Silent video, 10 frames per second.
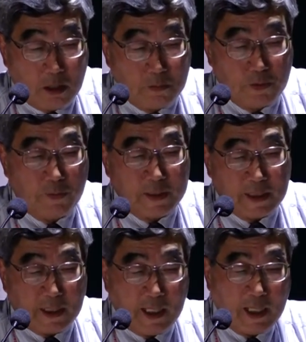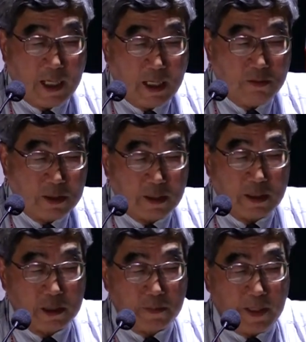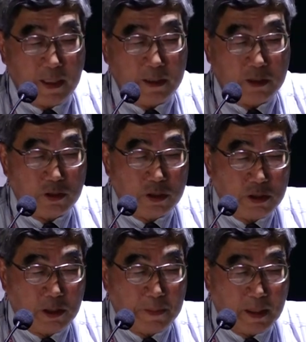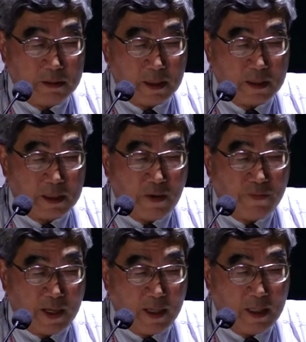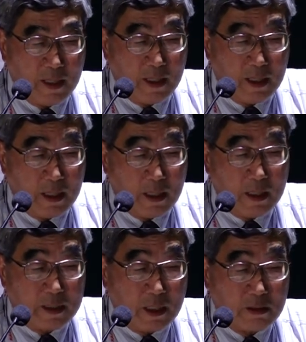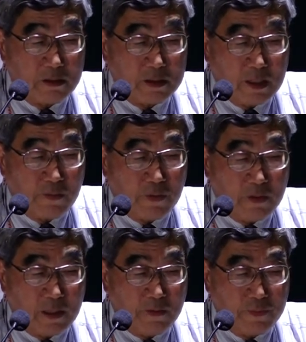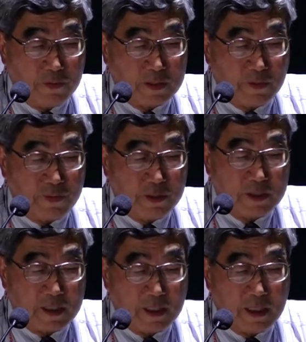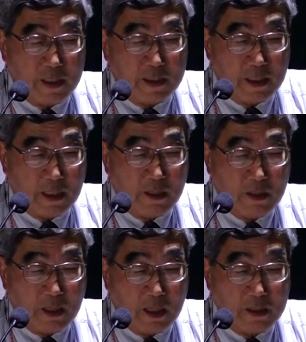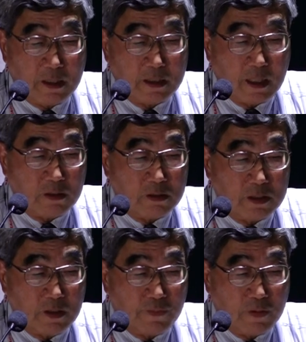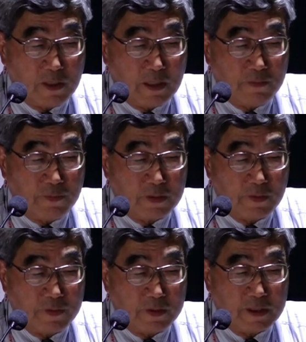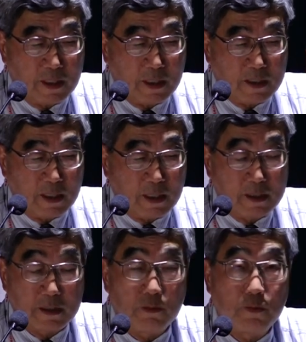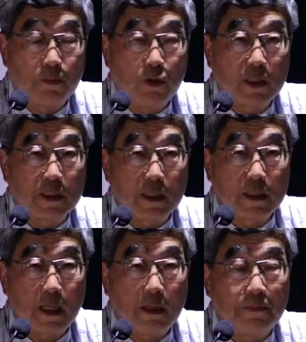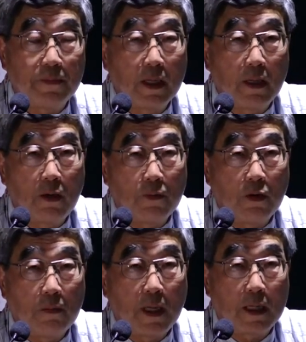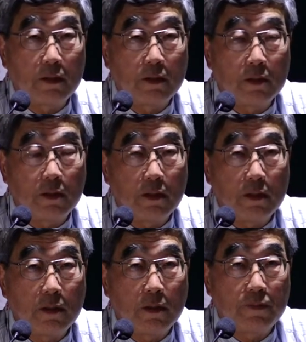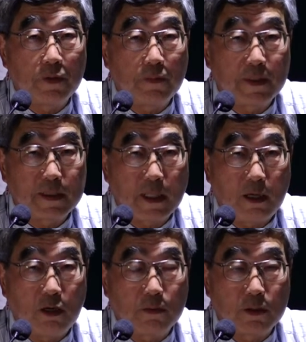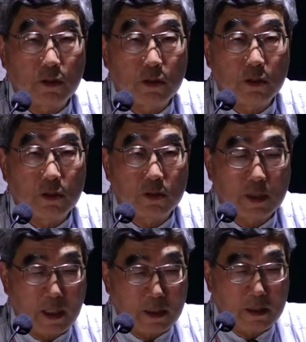Professor Hirai was explaining to you about the TEFA, Technology Forum for the Future Asia. And the Technology Forum for the Future Asia is more than 10 former professor of Tokyo Tech